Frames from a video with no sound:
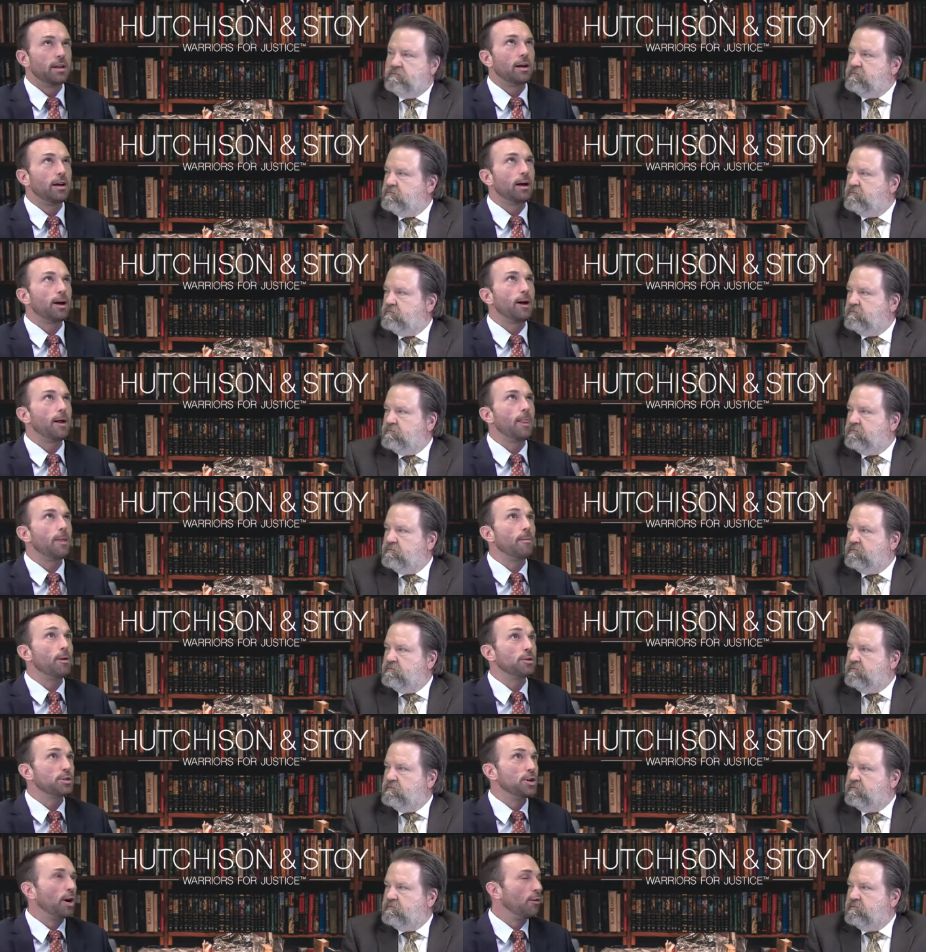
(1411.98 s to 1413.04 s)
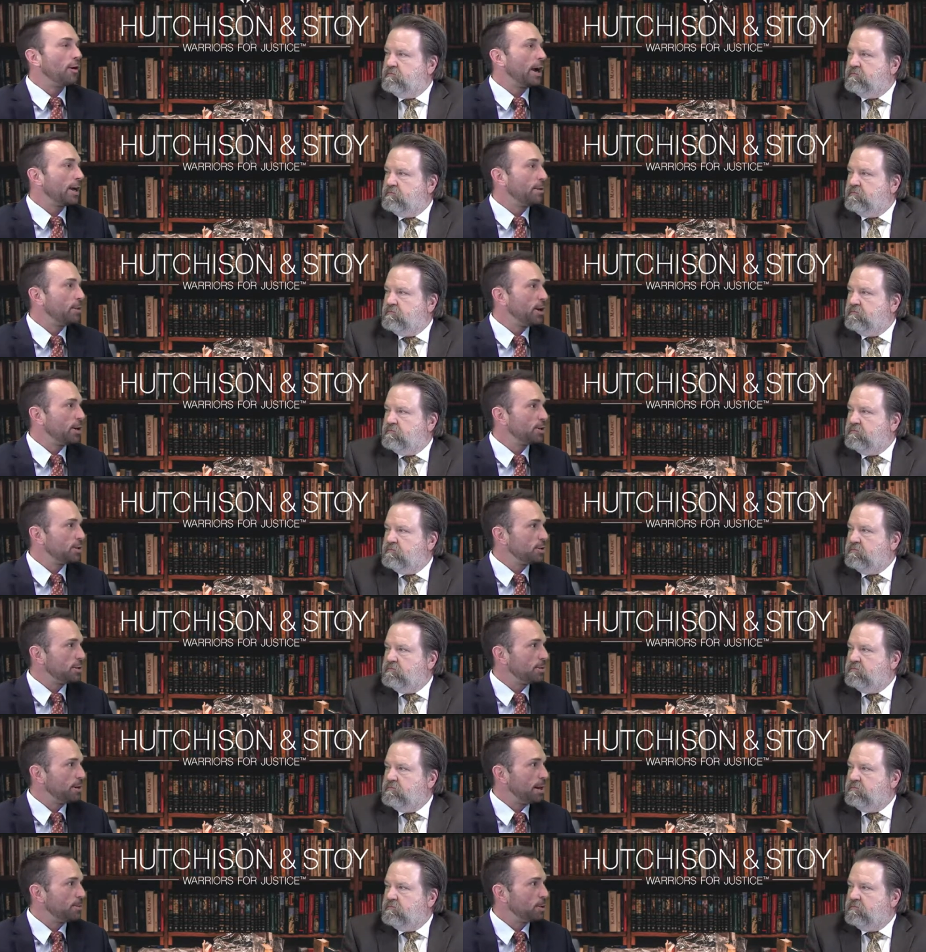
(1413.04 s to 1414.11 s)
Speaker 1: uh, the most nerve wracking, but also
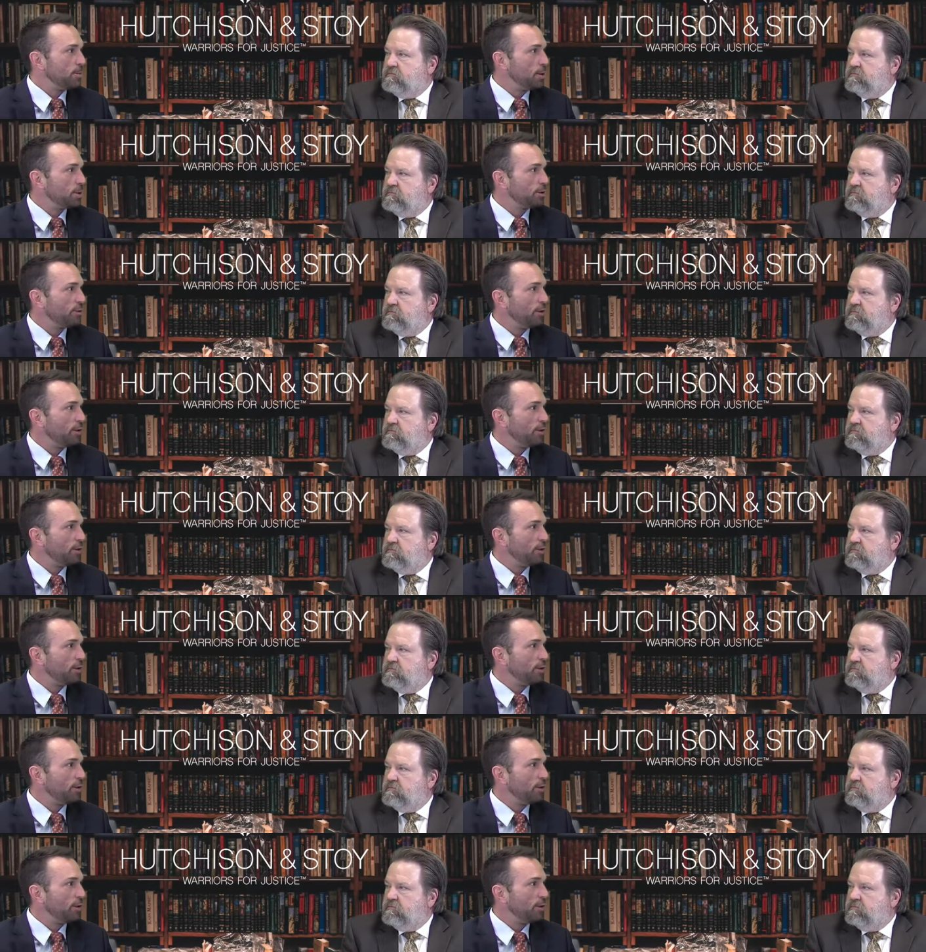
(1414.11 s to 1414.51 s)
sometimes the most